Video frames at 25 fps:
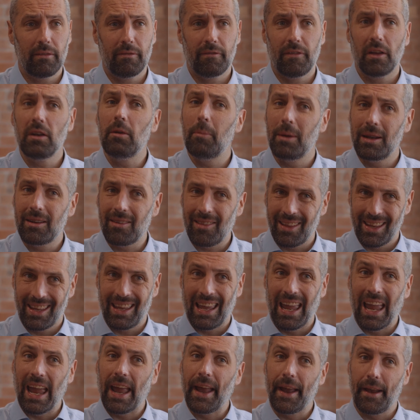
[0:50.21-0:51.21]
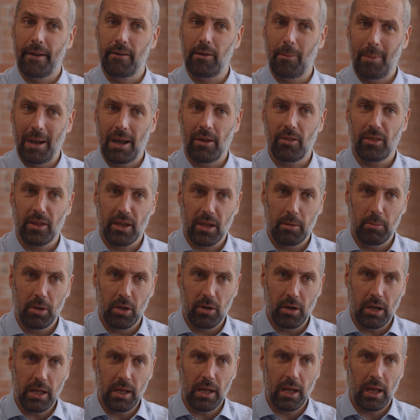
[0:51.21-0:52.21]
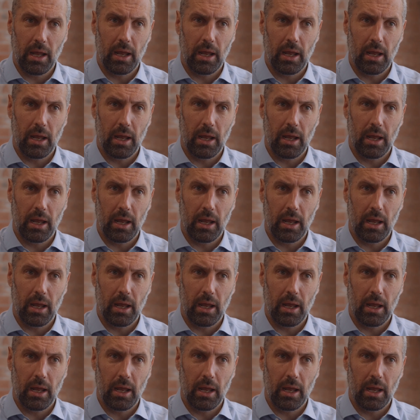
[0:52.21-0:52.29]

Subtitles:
fundamentally care about the community,